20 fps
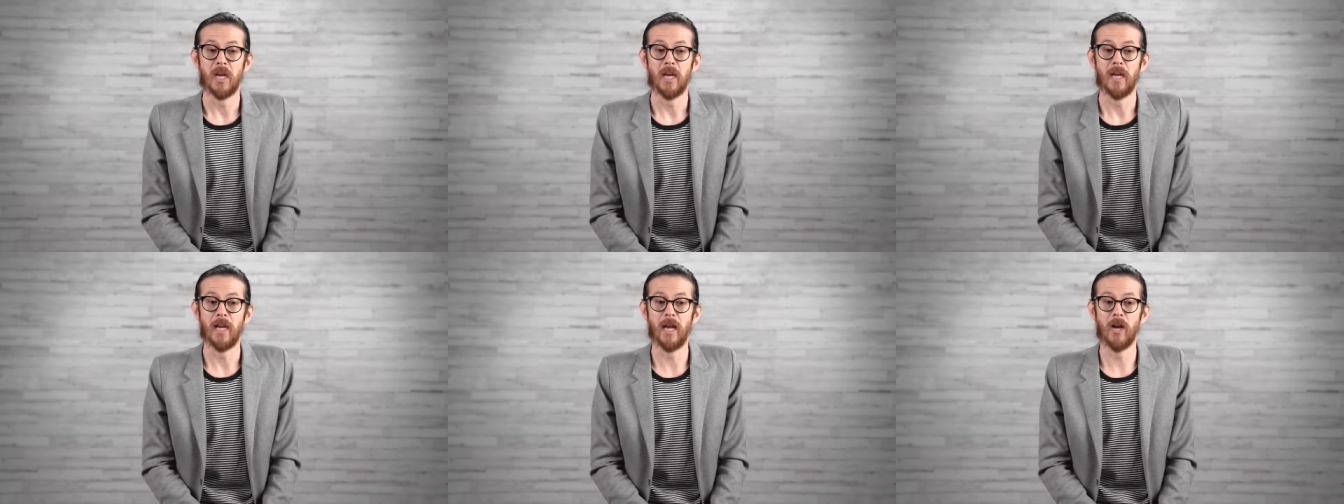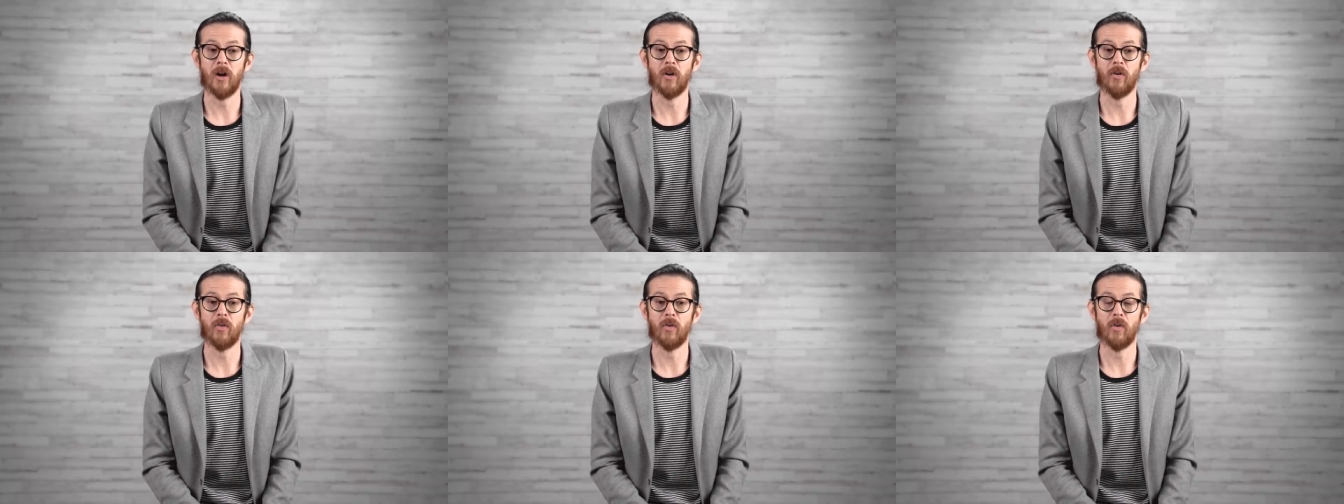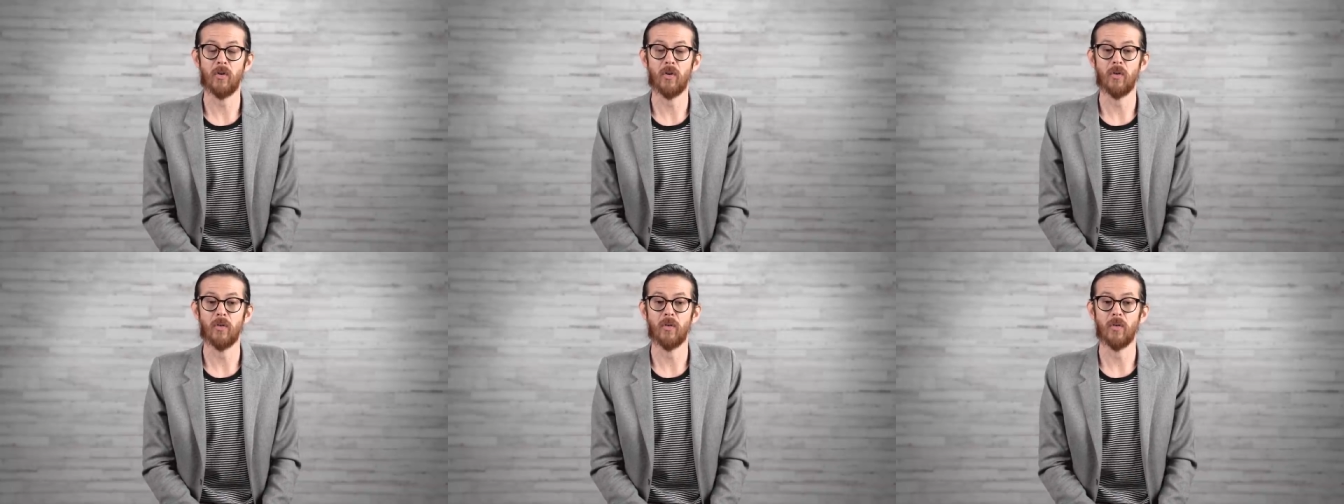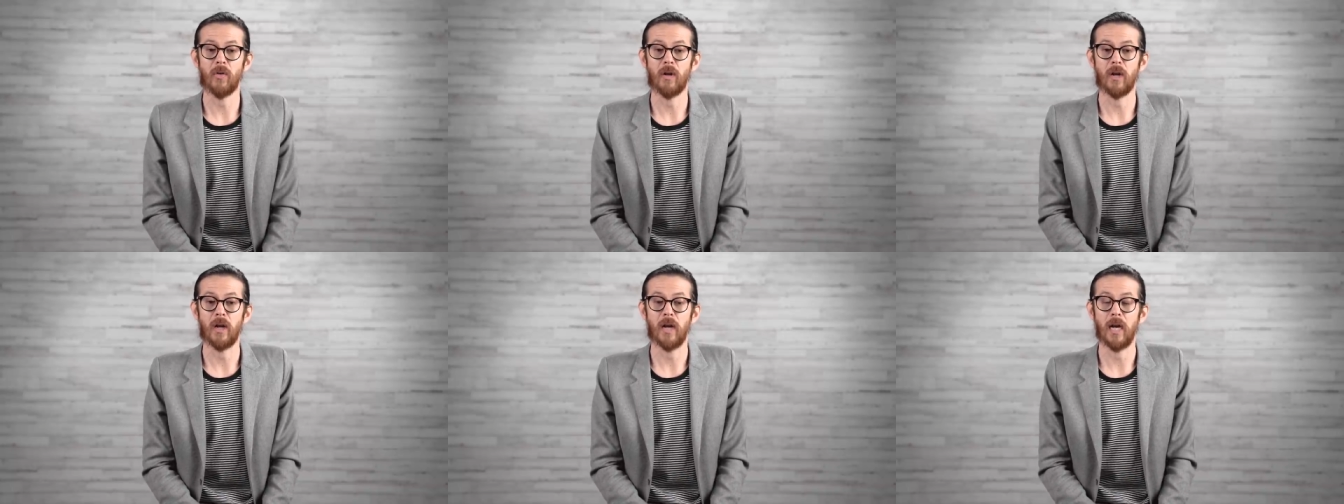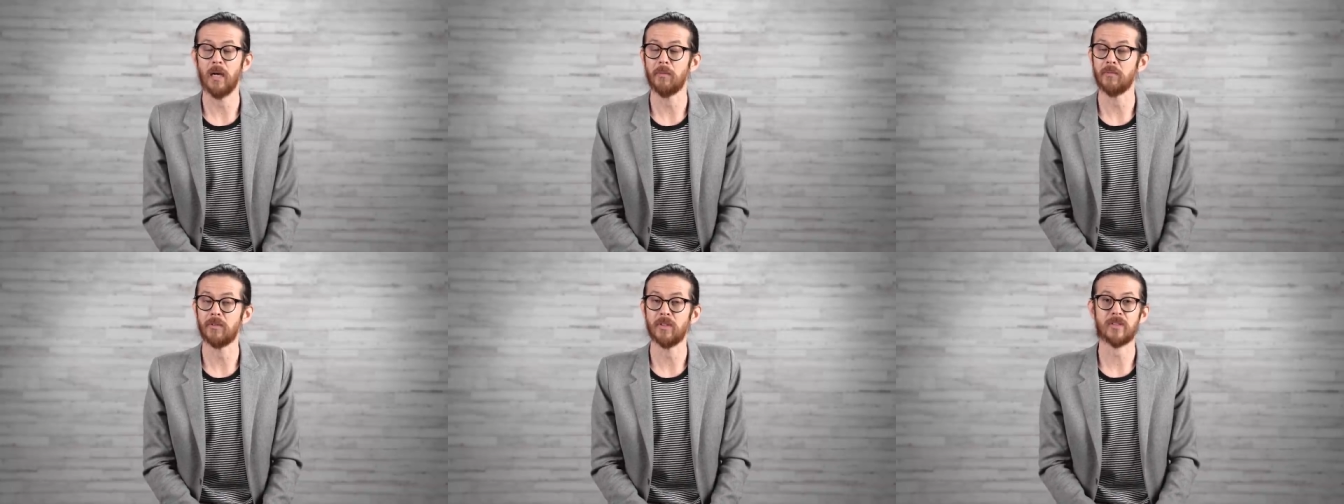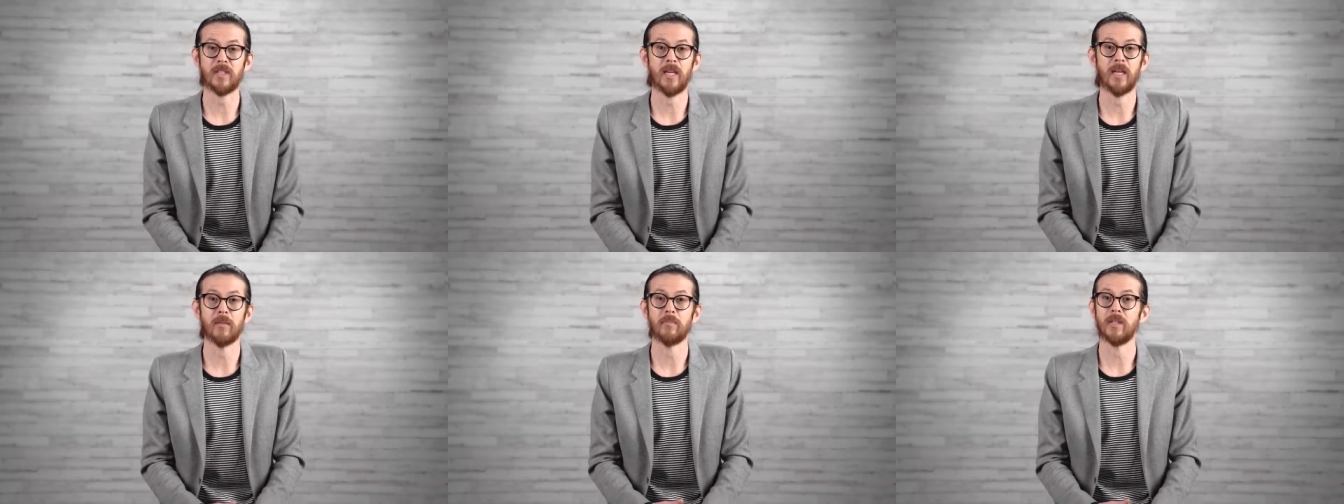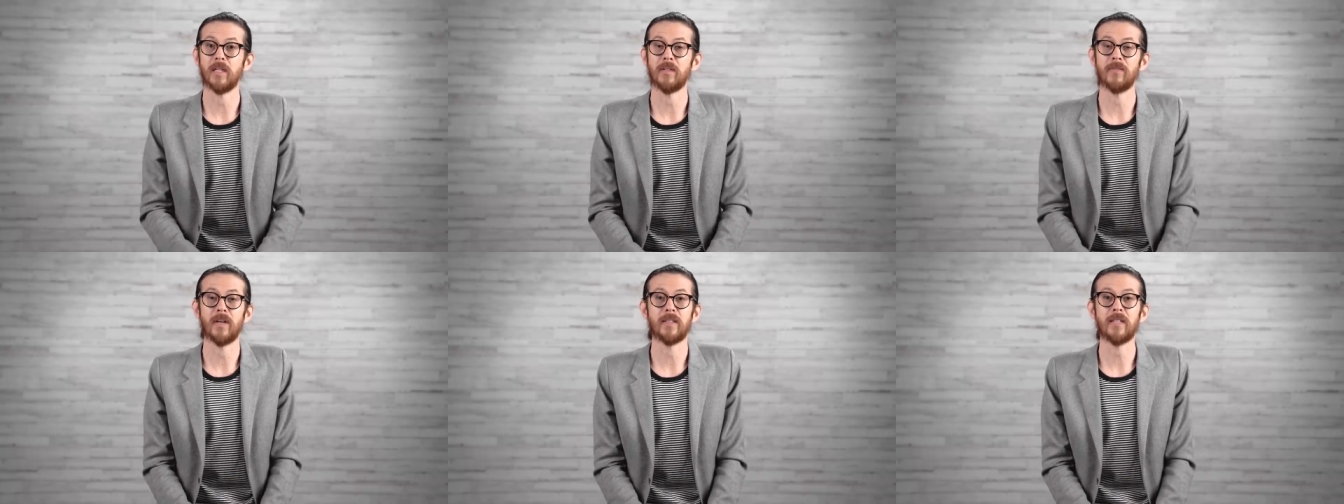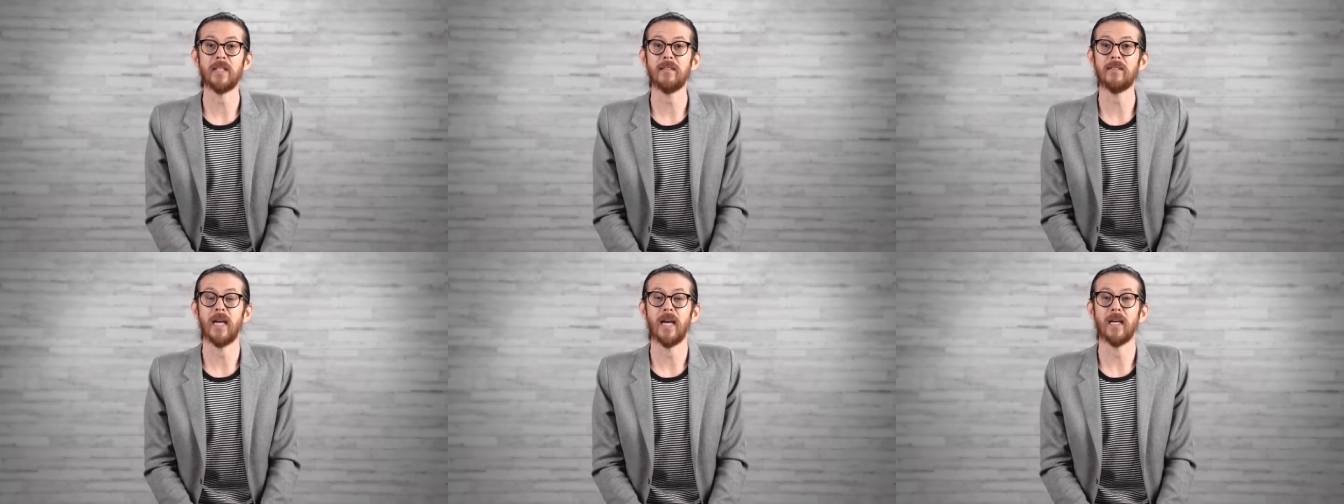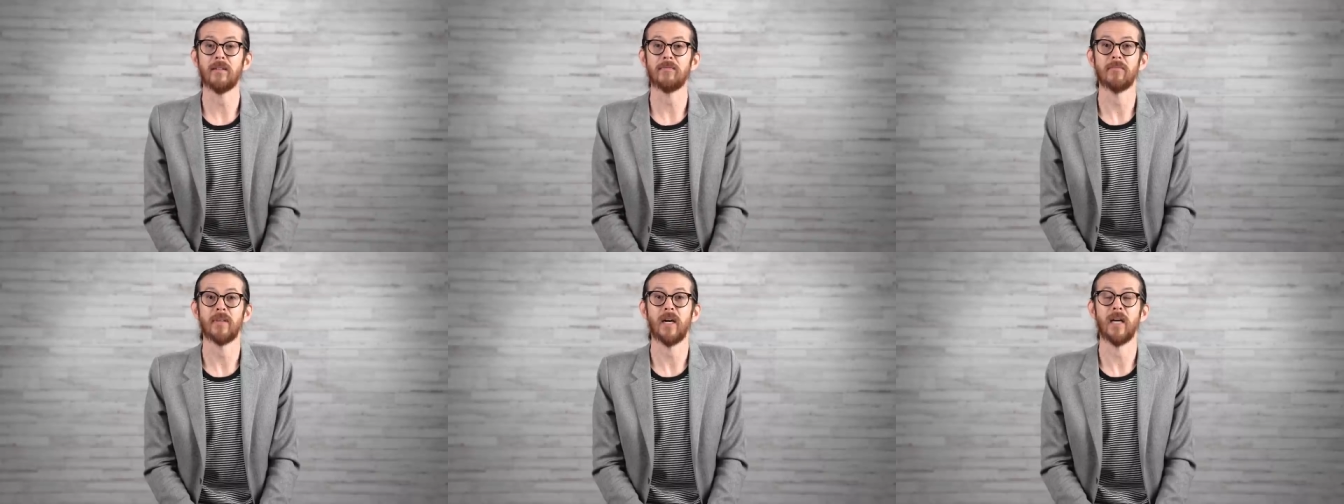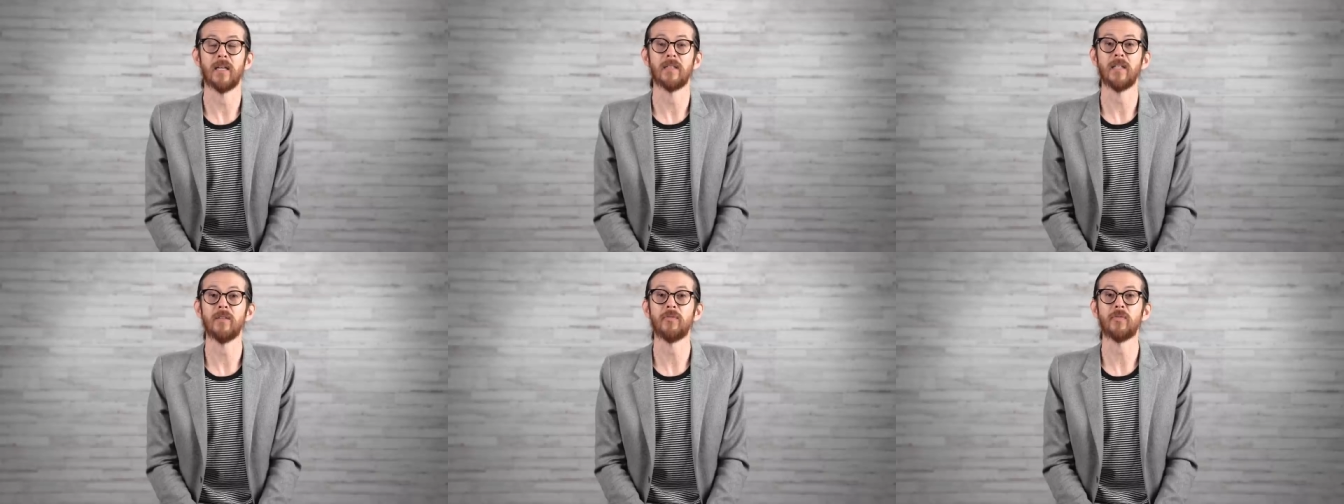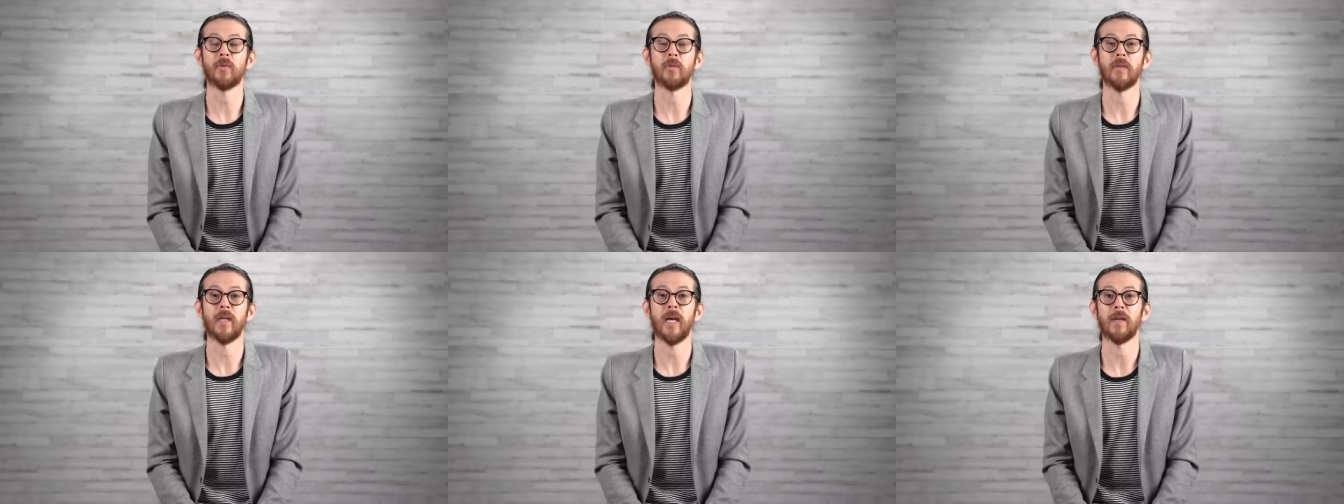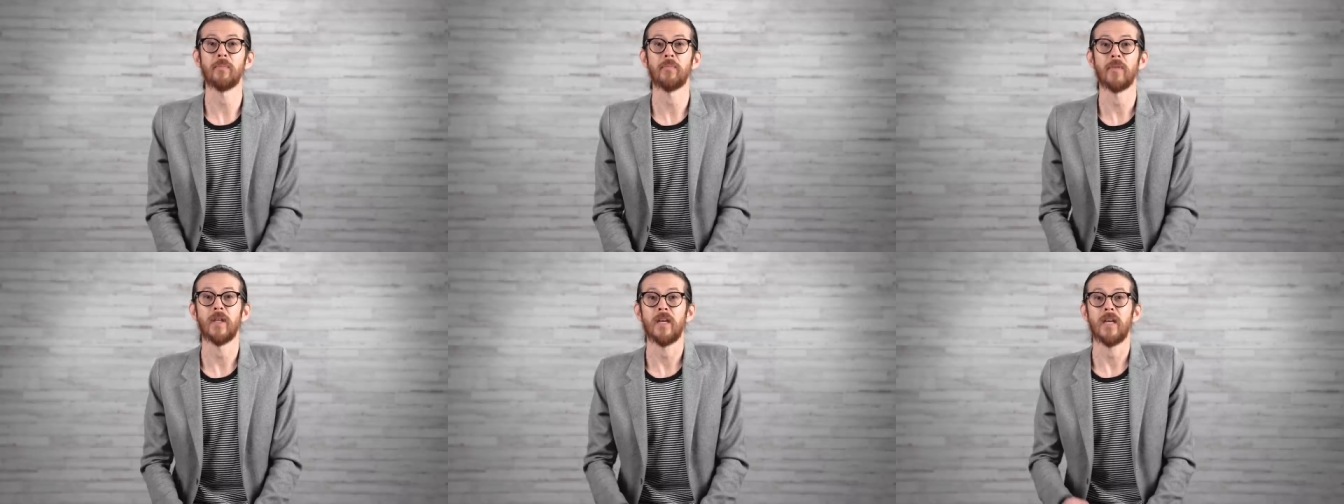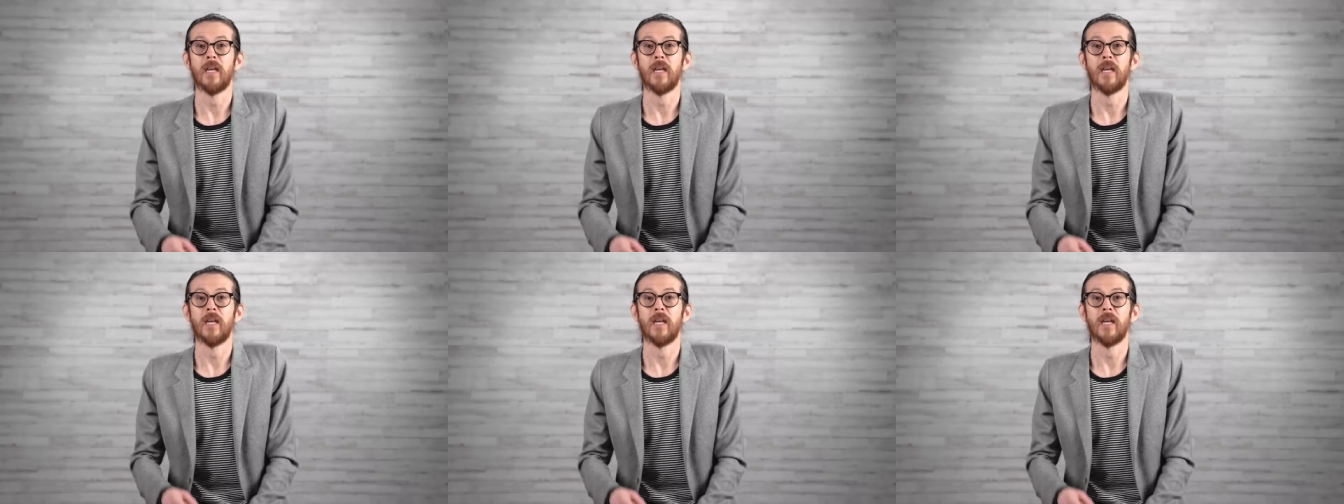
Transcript: Now, I just can't believe I did that. I lived through that.